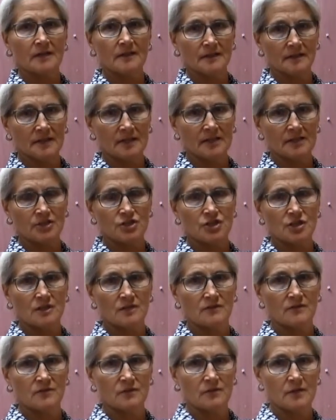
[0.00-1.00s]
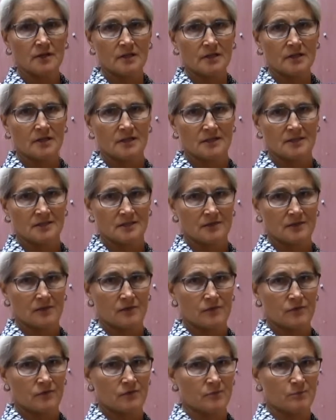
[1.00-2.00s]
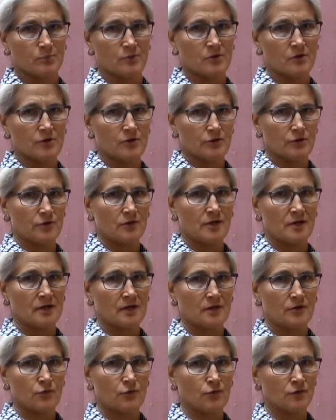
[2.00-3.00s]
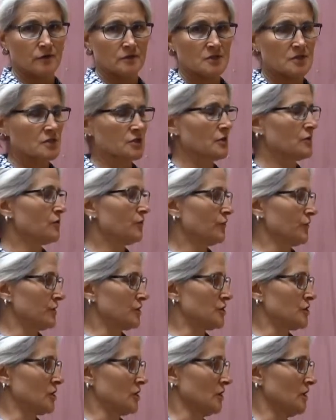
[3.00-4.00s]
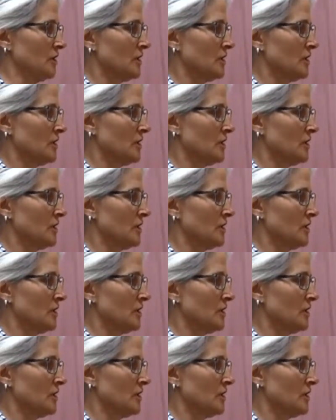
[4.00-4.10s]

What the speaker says: and they actually give you the headaches into the front part of your head or the skull region.